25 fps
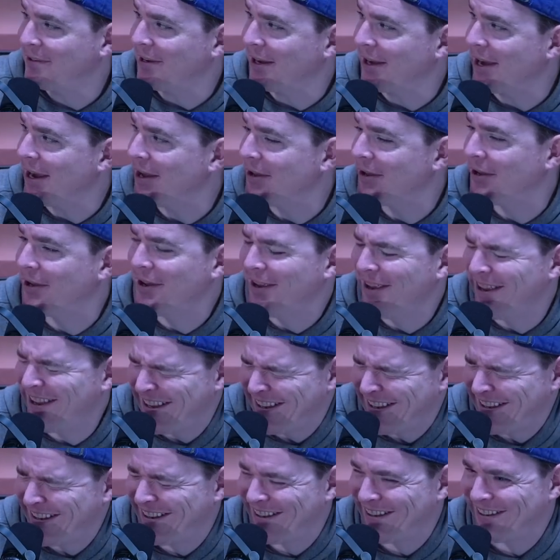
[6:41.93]
like
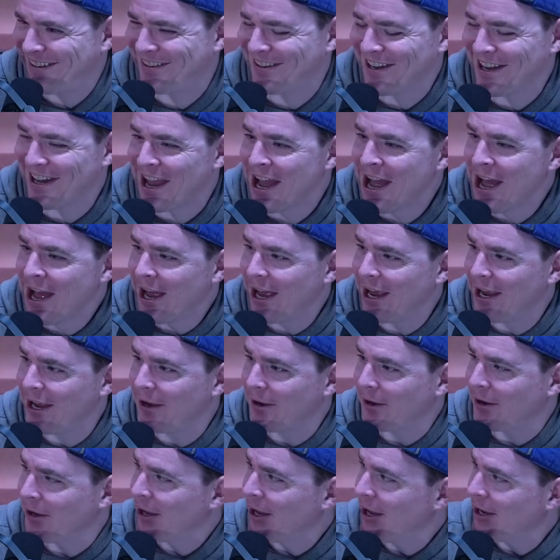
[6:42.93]
it's like,
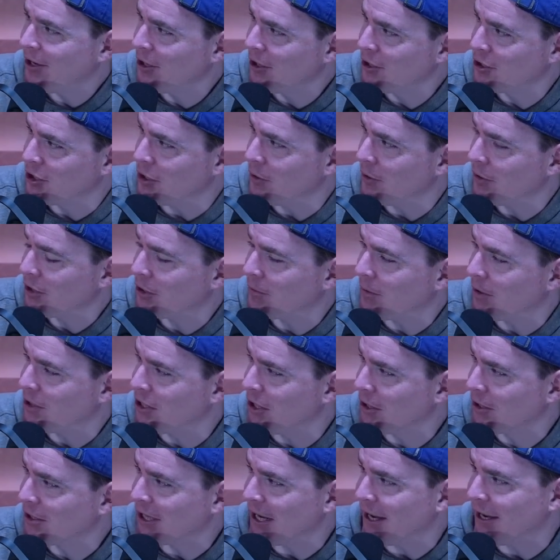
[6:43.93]
hey, you're Jewish. What's
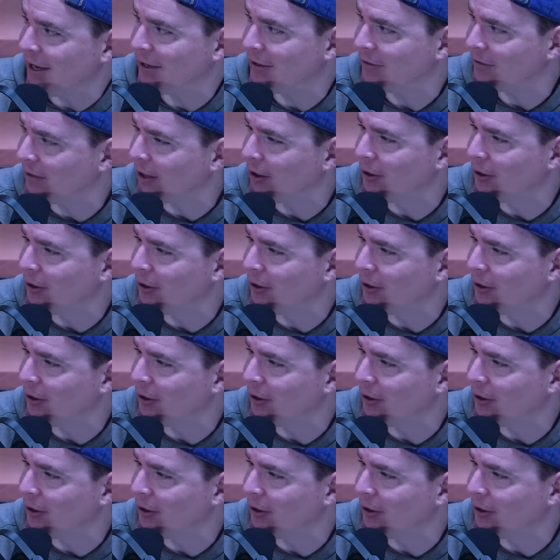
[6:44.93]
your take? It's like